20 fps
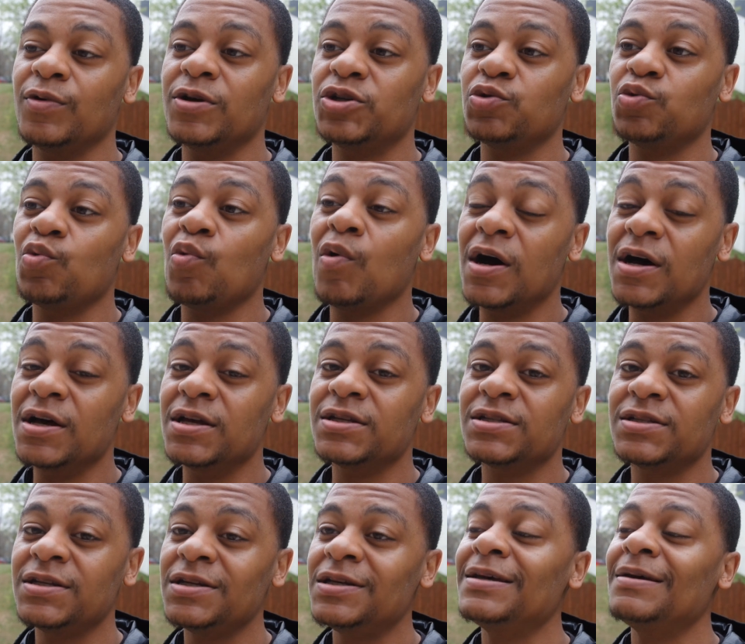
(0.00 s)
which
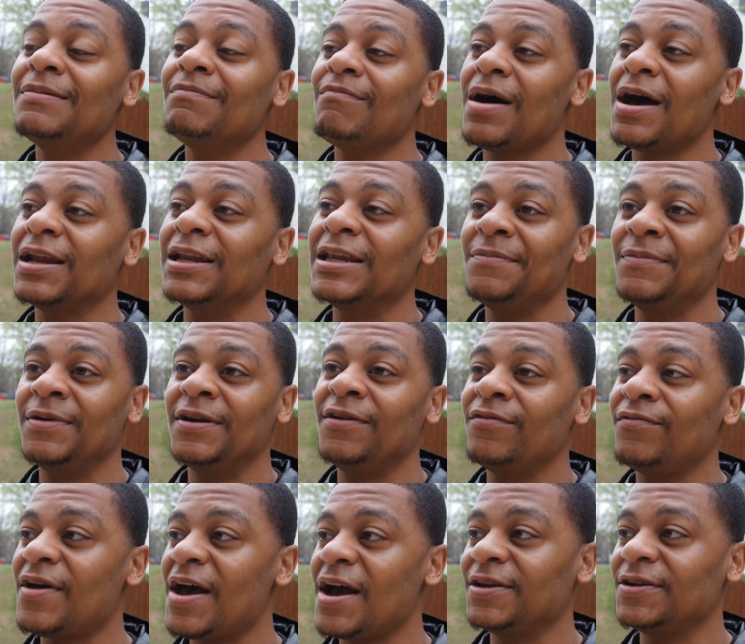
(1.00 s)
was my limiting
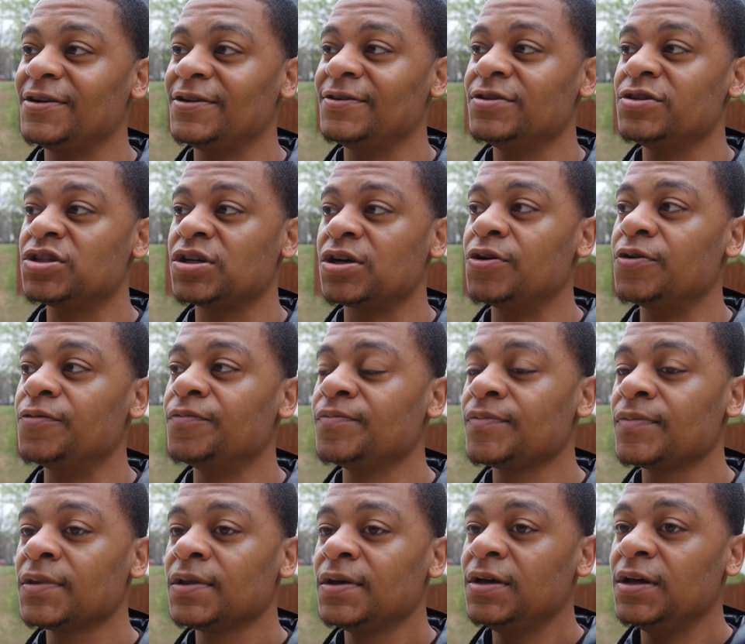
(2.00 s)
factor so
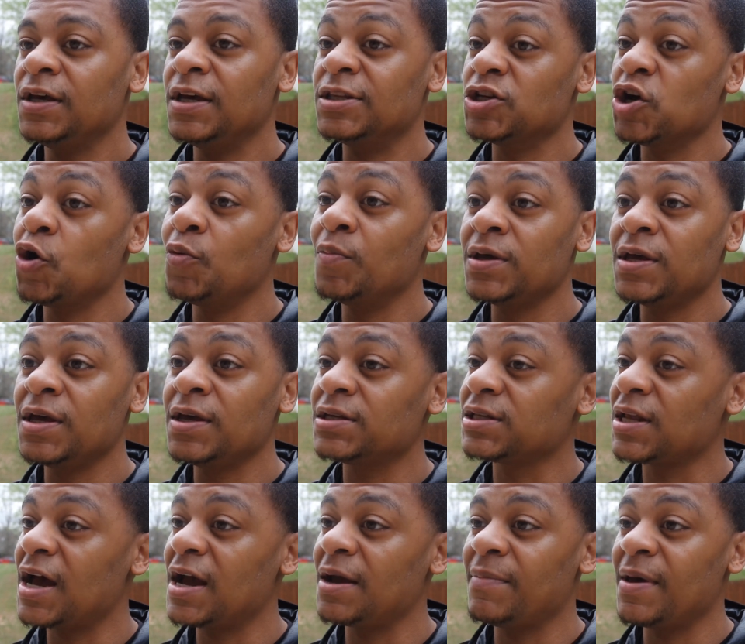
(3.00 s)
he told me
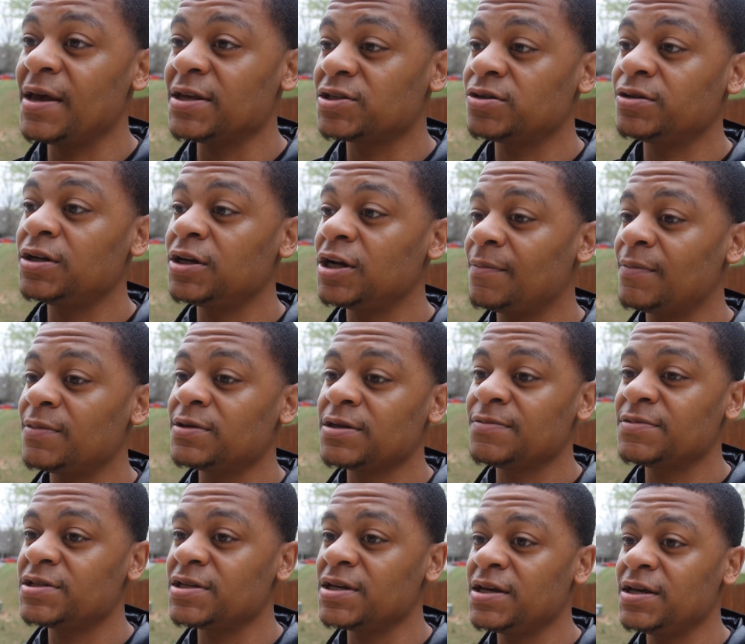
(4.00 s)
he's like based on the numbers
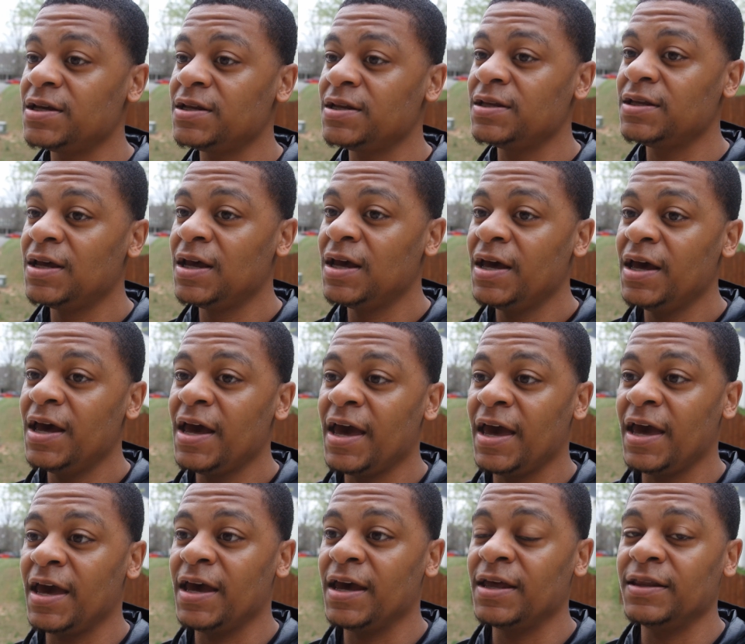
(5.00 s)
i'm seeing
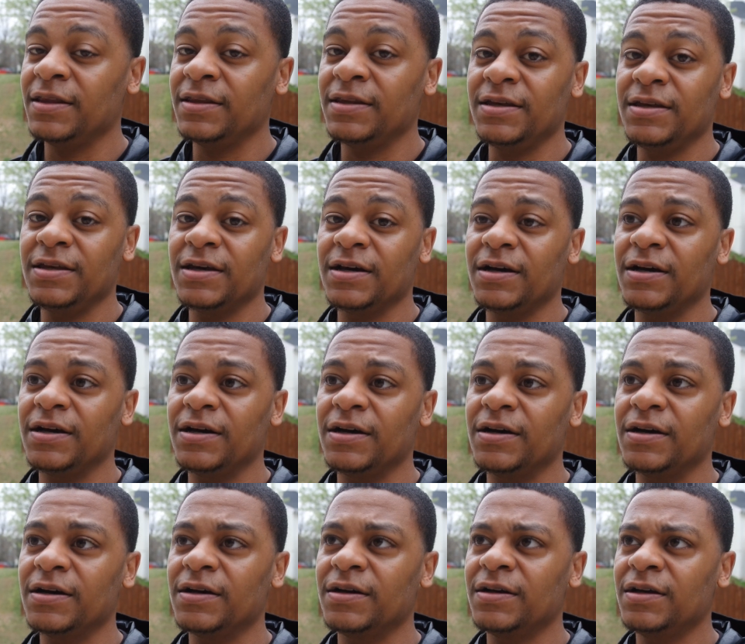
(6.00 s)
and the
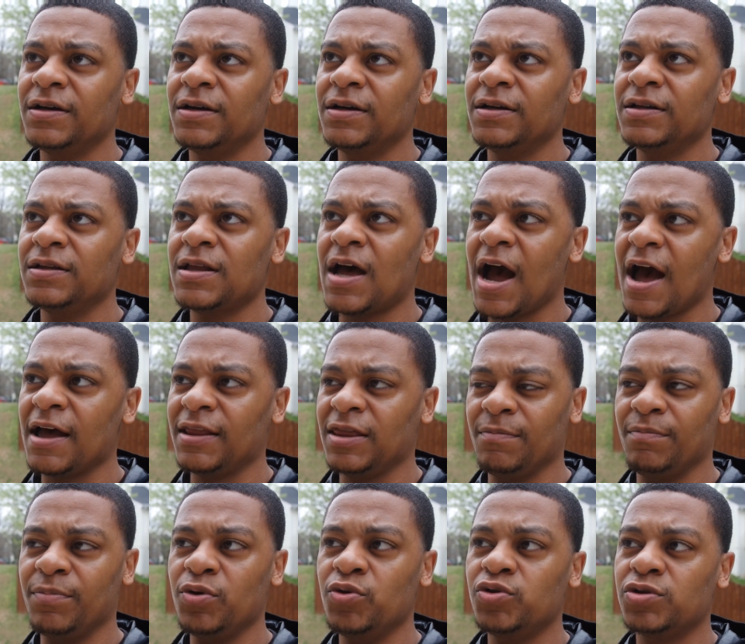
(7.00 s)
uh, I had
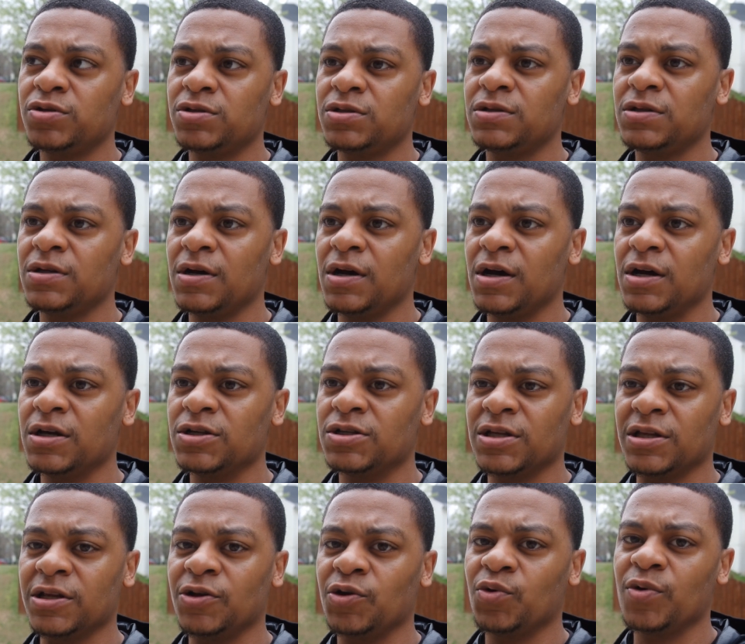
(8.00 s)
to boost uh,
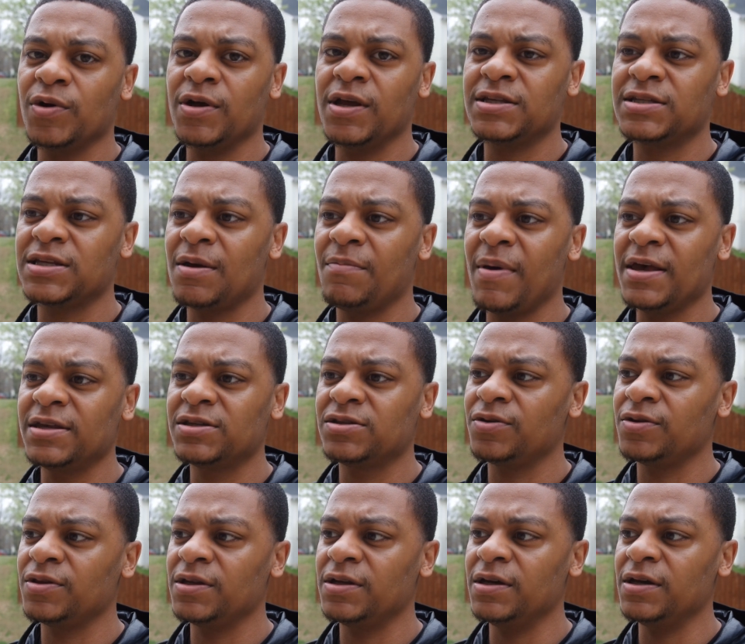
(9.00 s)
solenoid. He said based
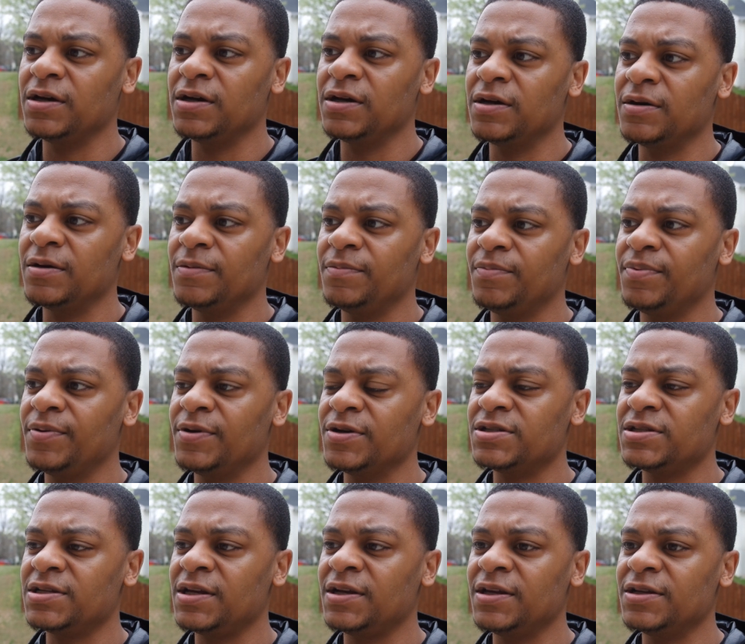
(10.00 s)
on the uh,
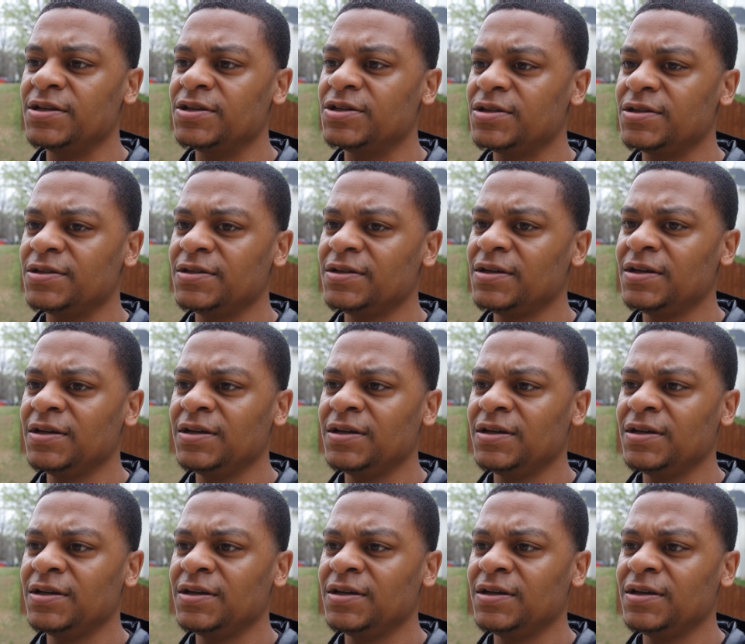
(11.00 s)
percentage